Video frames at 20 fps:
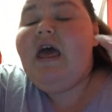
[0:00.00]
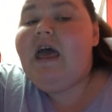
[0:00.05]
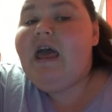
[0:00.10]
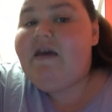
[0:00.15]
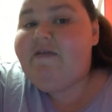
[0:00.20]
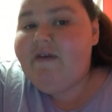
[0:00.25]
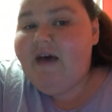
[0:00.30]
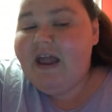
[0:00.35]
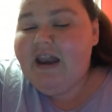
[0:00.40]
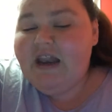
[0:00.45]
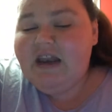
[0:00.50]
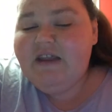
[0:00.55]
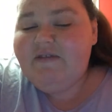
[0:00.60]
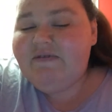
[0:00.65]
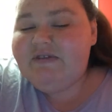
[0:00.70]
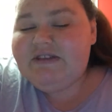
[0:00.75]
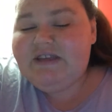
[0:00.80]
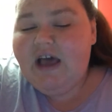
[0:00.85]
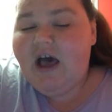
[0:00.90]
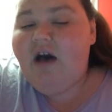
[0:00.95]
If I didn't
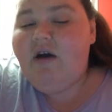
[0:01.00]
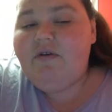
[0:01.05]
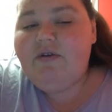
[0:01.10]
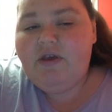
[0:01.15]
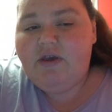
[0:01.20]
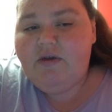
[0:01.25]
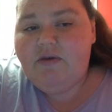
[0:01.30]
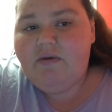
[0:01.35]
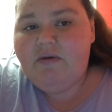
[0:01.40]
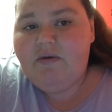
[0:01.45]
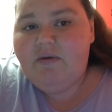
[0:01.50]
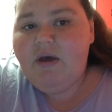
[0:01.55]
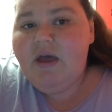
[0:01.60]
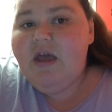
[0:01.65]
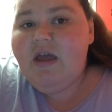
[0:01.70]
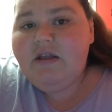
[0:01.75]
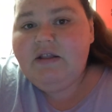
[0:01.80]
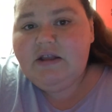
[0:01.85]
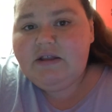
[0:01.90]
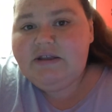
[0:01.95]
even tell you
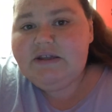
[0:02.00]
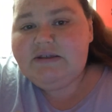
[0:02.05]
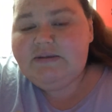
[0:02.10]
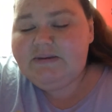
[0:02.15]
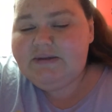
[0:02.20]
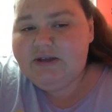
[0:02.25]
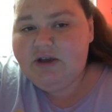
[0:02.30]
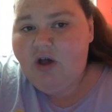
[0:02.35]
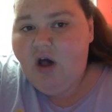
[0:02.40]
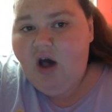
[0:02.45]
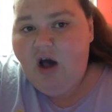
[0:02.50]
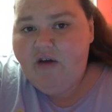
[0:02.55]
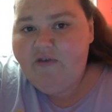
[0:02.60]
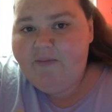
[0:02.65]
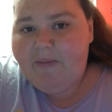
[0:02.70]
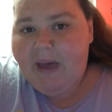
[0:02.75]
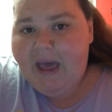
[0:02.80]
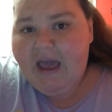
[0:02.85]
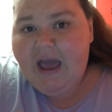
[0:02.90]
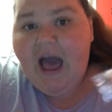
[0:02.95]
that this was a golf
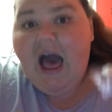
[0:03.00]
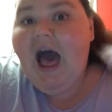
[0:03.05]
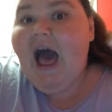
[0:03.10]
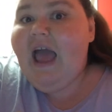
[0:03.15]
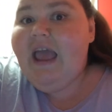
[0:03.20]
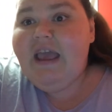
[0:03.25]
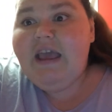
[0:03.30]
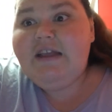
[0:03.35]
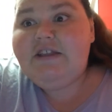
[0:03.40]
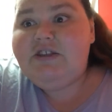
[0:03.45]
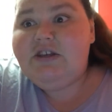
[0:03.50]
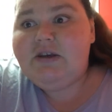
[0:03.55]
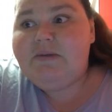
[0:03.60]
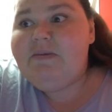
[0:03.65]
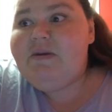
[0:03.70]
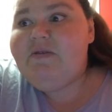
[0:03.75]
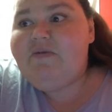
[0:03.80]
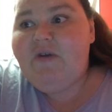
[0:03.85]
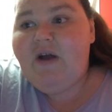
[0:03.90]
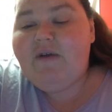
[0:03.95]
bag, I, it took
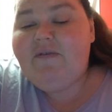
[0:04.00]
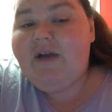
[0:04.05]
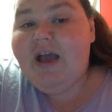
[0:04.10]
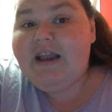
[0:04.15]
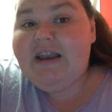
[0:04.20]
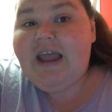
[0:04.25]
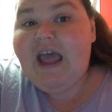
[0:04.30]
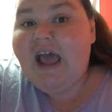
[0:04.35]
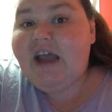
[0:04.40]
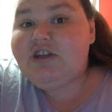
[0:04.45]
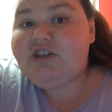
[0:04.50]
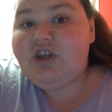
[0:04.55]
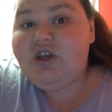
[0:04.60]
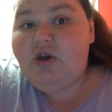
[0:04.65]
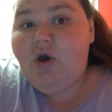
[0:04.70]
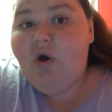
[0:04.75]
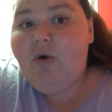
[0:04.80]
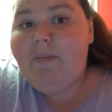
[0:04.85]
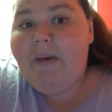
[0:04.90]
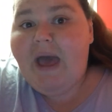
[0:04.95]
me forever. I had to actually
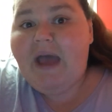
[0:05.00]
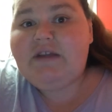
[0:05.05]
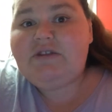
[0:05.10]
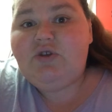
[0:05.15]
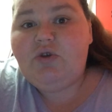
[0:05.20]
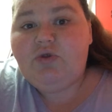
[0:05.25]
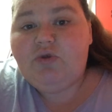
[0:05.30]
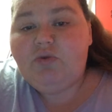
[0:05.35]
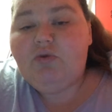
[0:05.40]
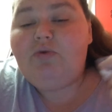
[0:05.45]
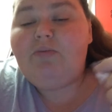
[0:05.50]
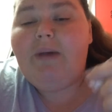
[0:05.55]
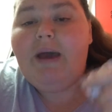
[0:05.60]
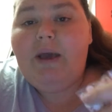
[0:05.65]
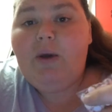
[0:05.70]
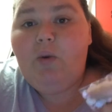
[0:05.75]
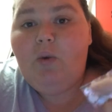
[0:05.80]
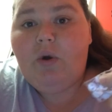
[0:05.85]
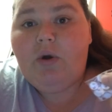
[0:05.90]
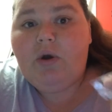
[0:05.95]
go back through my
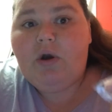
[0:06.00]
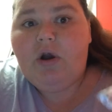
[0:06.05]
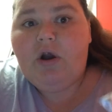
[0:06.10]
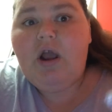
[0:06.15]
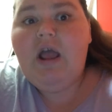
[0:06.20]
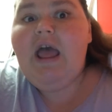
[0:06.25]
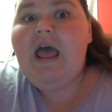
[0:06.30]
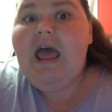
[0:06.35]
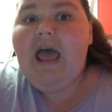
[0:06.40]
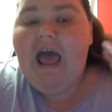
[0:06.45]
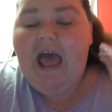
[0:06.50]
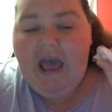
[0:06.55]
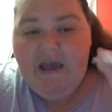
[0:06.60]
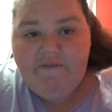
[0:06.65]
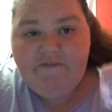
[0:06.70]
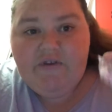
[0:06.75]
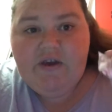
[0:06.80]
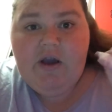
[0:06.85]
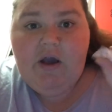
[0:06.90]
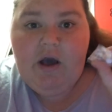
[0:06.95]
order and
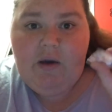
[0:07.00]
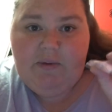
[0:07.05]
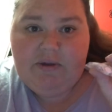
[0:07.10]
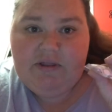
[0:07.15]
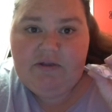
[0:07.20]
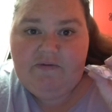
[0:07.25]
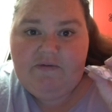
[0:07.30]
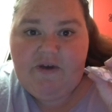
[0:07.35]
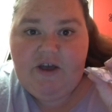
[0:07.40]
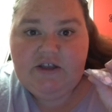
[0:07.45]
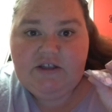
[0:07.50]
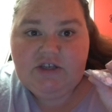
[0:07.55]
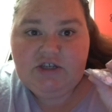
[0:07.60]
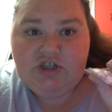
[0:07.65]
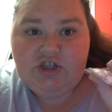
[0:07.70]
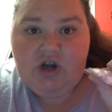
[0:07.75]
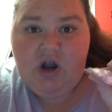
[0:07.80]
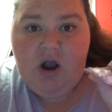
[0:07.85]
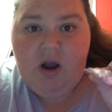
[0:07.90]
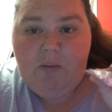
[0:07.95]
figure out what the fuck this
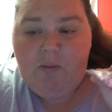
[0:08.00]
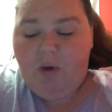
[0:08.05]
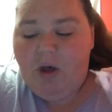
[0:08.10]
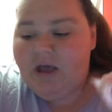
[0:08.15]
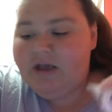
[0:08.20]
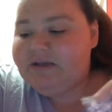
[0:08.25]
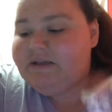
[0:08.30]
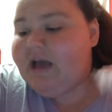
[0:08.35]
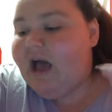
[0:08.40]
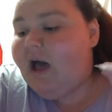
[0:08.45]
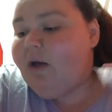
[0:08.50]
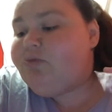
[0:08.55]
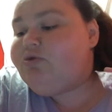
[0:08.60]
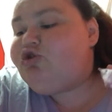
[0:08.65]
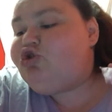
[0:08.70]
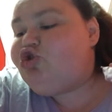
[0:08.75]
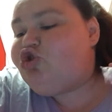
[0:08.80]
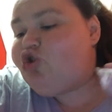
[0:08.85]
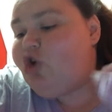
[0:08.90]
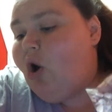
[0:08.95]
charm was. I was
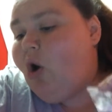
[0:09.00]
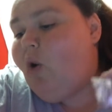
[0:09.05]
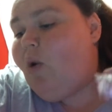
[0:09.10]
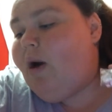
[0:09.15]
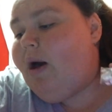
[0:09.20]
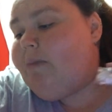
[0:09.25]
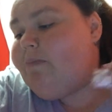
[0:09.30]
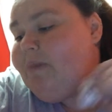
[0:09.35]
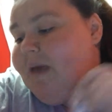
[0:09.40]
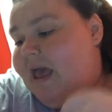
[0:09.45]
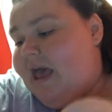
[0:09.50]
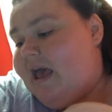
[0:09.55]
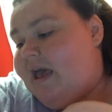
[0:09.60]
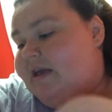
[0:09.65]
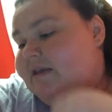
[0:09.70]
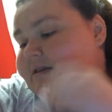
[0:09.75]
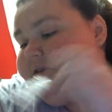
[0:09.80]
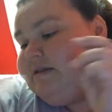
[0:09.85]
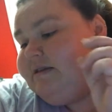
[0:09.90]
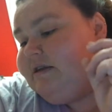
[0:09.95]
so
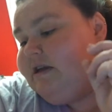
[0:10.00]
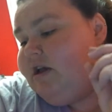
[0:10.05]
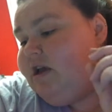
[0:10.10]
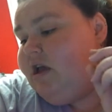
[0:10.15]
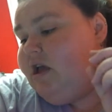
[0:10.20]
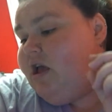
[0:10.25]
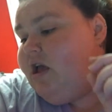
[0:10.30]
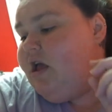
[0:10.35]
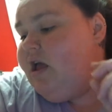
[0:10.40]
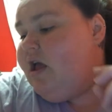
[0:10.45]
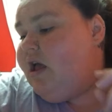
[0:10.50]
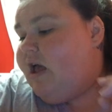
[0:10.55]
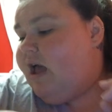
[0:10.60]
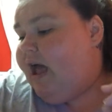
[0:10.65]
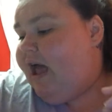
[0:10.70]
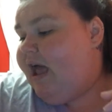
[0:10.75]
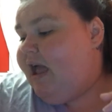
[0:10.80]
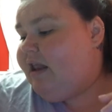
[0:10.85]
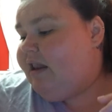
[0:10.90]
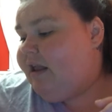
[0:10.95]
pissed.
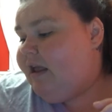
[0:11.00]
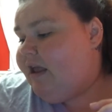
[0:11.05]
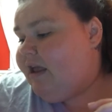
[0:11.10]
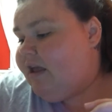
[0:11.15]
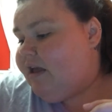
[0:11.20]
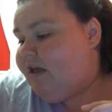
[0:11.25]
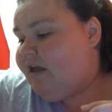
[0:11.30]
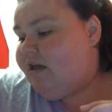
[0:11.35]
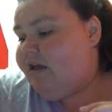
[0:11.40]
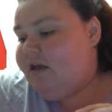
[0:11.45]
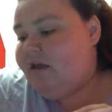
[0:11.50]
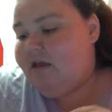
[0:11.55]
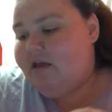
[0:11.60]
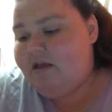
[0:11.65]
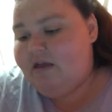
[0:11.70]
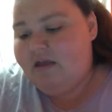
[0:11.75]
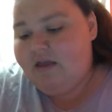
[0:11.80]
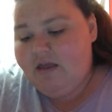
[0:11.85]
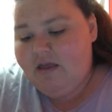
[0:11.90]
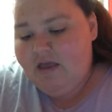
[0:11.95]
And like,
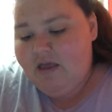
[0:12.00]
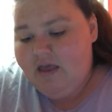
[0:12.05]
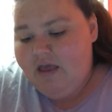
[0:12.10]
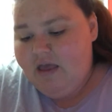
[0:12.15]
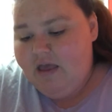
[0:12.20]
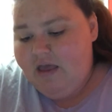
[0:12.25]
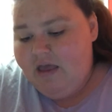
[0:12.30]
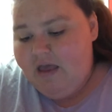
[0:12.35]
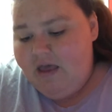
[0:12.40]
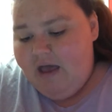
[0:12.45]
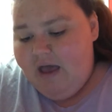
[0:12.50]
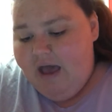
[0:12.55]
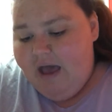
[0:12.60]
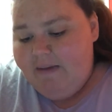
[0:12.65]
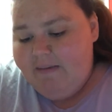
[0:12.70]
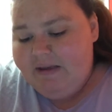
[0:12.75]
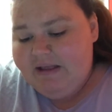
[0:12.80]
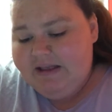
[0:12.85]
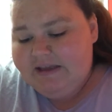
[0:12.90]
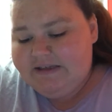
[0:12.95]
I
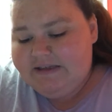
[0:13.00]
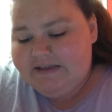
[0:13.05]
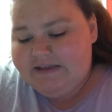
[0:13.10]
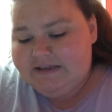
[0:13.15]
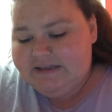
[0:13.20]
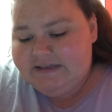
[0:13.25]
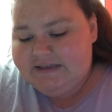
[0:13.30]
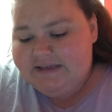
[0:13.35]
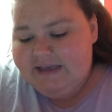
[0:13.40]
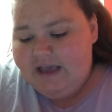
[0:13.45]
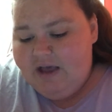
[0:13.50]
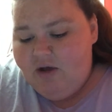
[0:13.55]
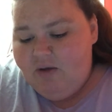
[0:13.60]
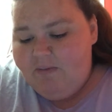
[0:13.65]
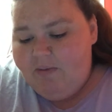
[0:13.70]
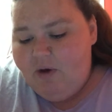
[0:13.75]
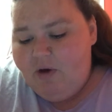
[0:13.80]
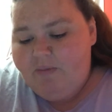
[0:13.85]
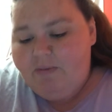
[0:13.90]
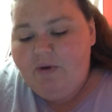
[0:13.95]
mean, this is a
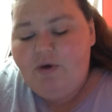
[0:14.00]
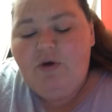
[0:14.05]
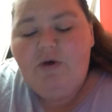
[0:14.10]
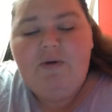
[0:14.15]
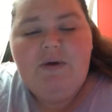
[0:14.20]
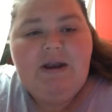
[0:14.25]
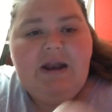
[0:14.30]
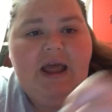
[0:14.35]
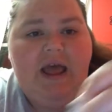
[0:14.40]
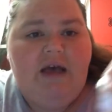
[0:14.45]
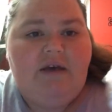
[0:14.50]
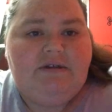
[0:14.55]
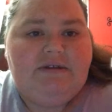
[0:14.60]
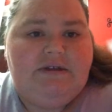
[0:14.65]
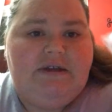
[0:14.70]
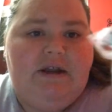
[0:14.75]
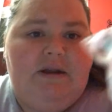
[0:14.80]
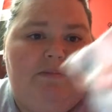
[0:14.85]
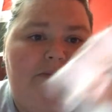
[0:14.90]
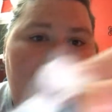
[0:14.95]
sailboat, but who in the hell is going to